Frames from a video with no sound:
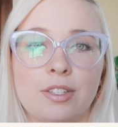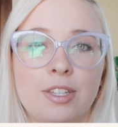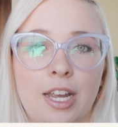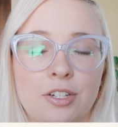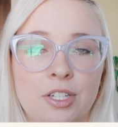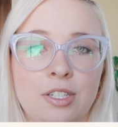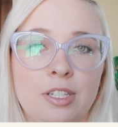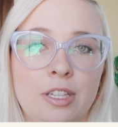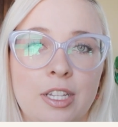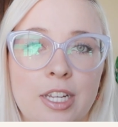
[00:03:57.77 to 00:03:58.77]
sections
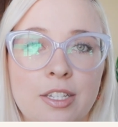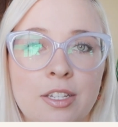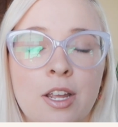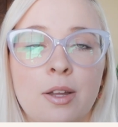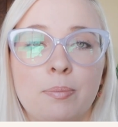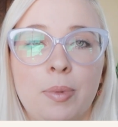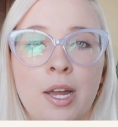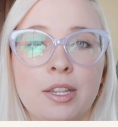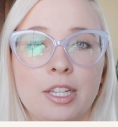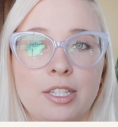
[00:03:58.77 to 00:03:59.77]
than this,
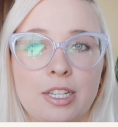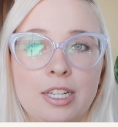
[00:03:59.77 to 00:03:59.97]
but this